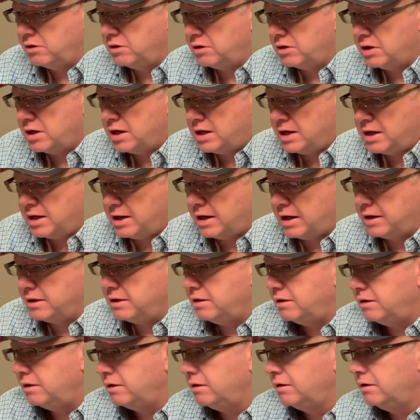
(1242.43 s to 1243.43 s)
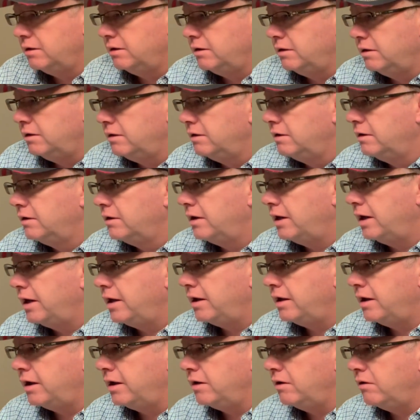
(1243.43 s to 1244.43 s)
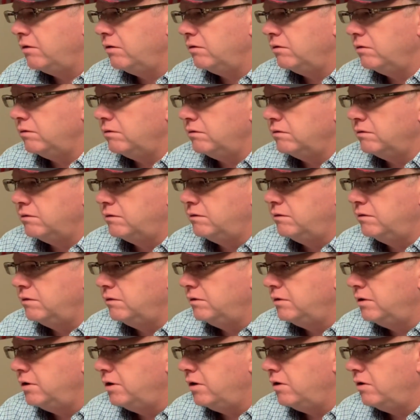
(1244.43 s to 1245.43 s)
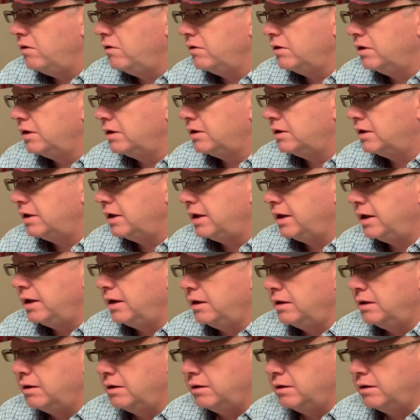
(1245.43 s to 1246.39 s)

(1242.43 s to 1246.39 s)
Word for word: or not. I don't know that they...